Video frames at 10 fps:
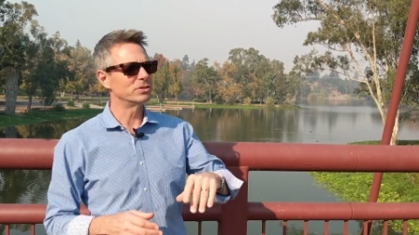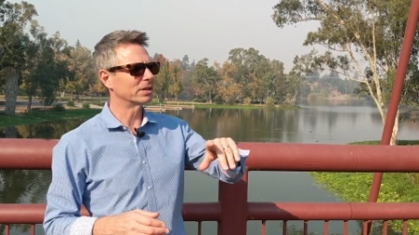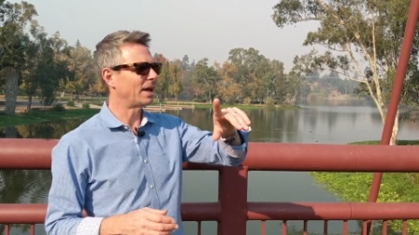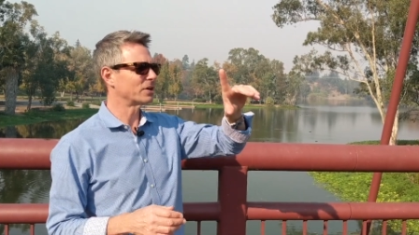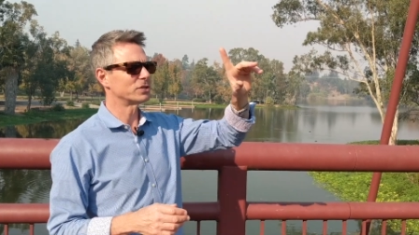so
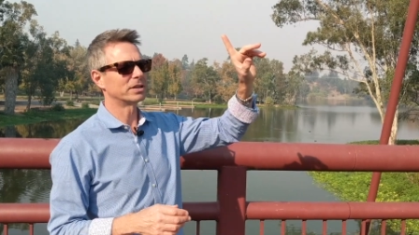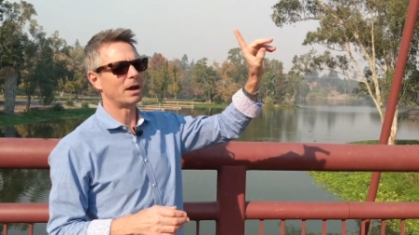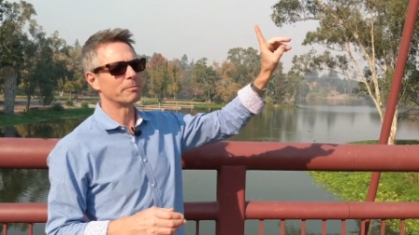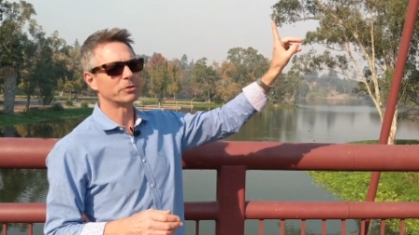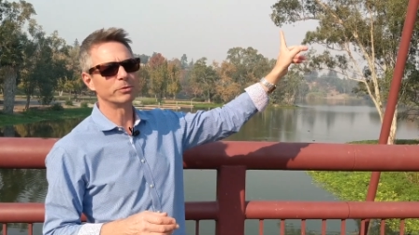you can actually
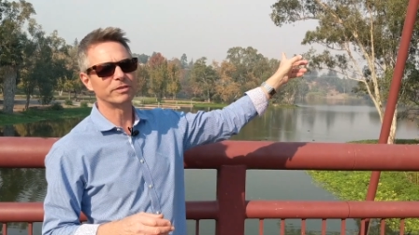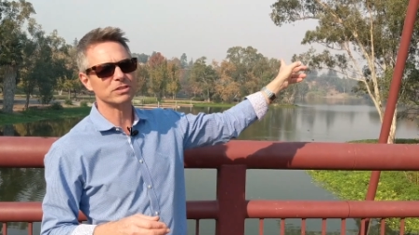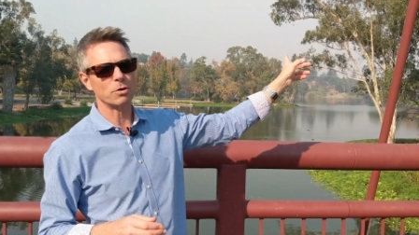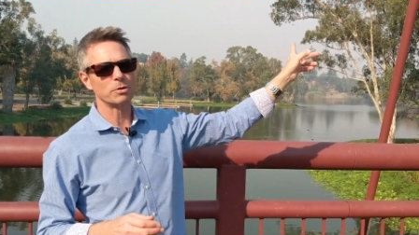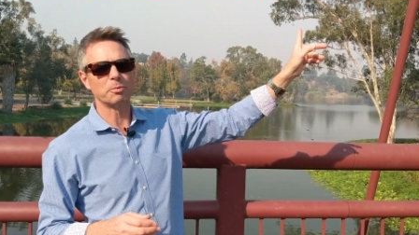come through
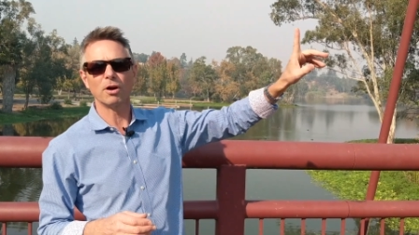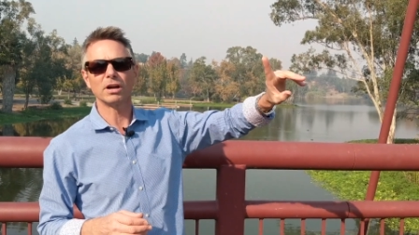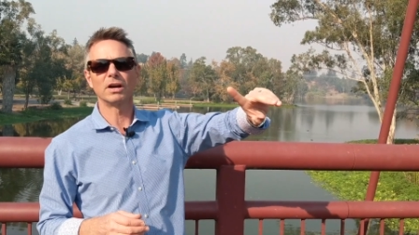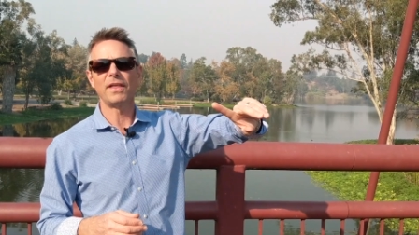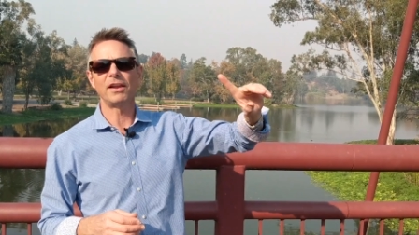Vasona
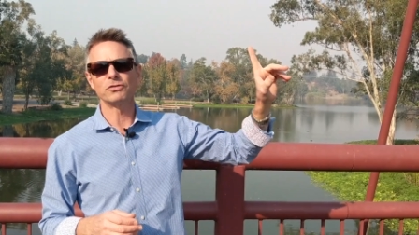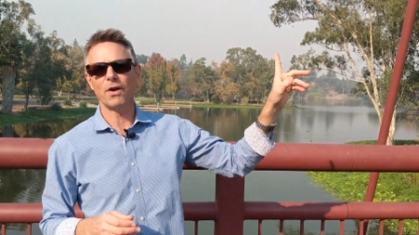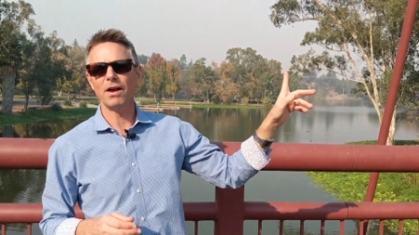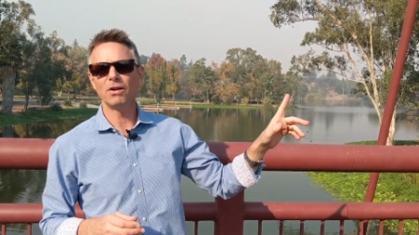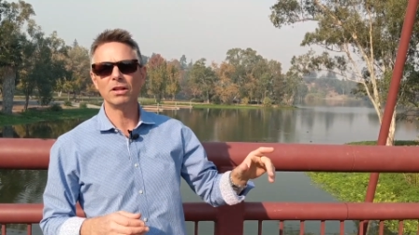Park on that
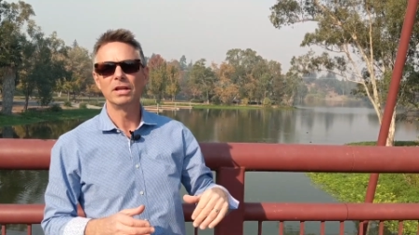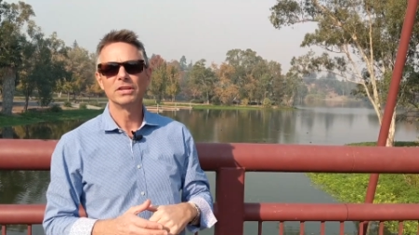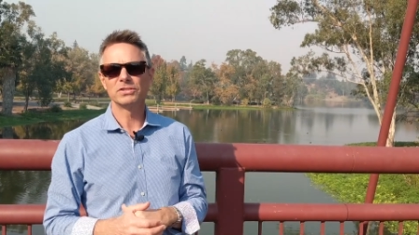trail